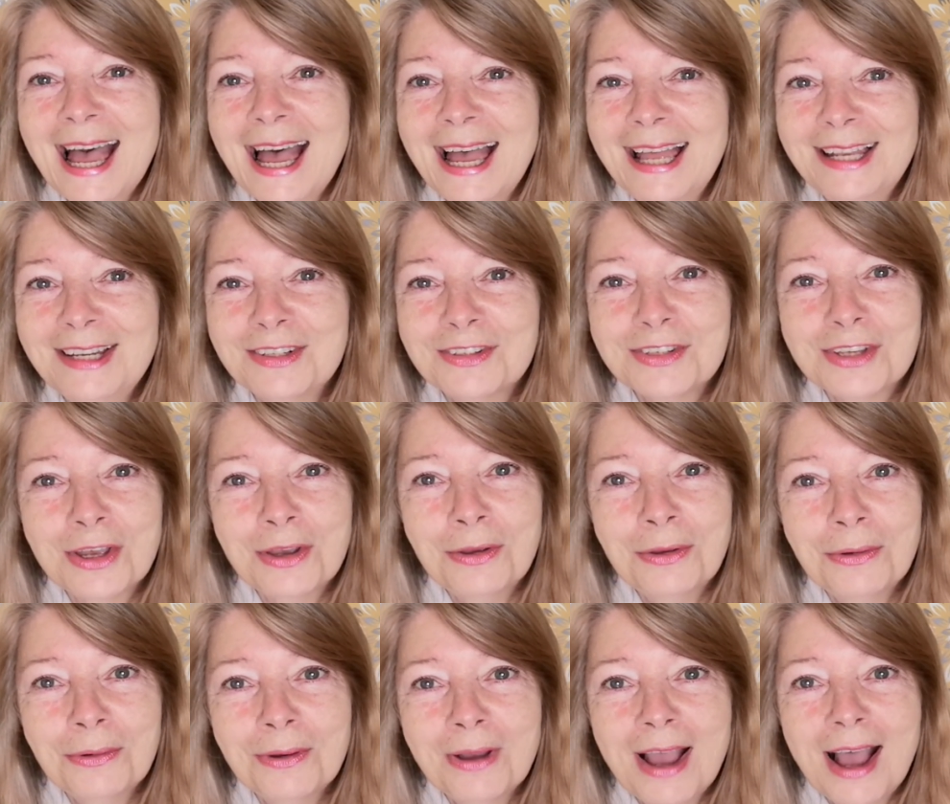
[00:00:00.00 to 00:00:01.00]
And
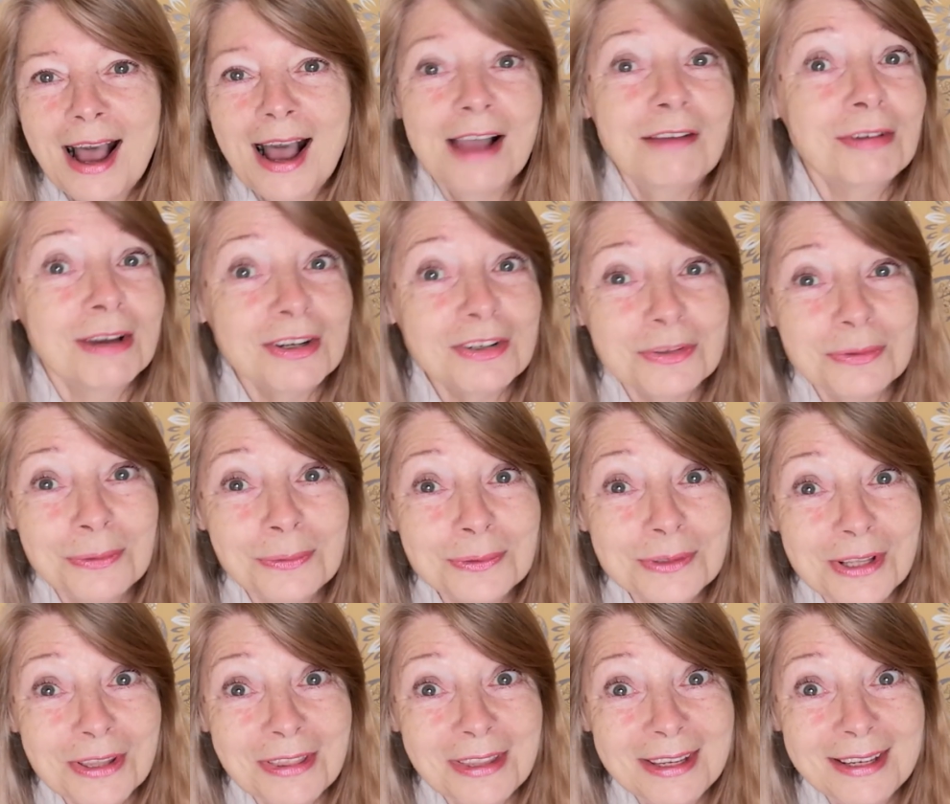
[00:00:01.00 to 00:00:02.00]
so I've had to
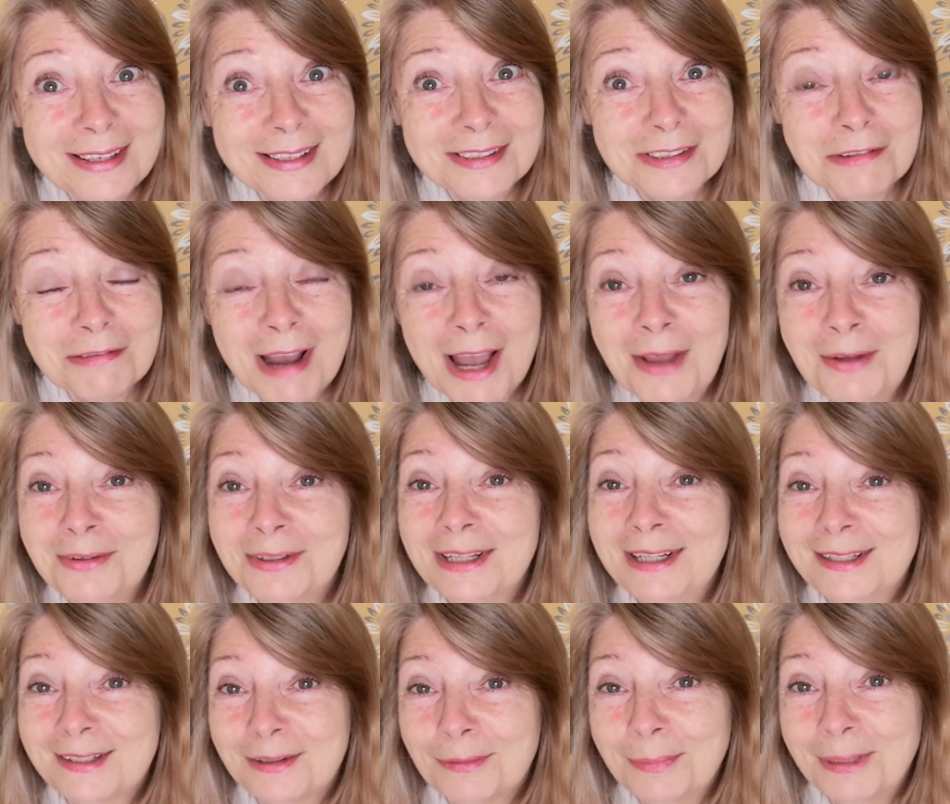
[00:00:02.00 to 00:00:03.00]
alter things around a
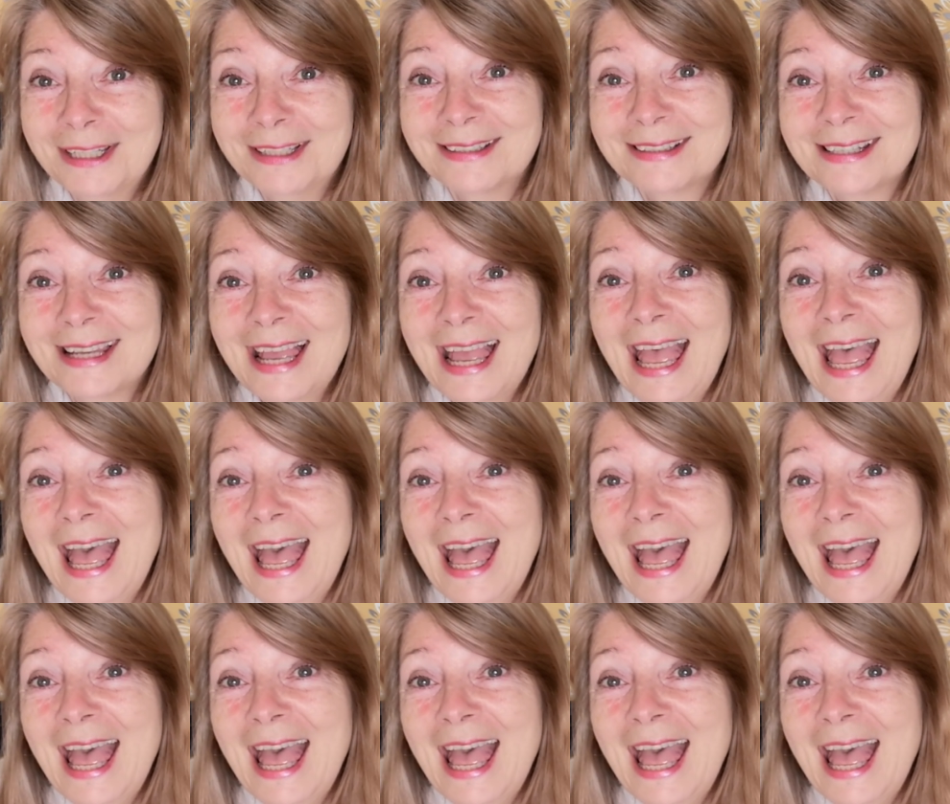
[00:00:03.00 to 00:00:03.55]
little bit.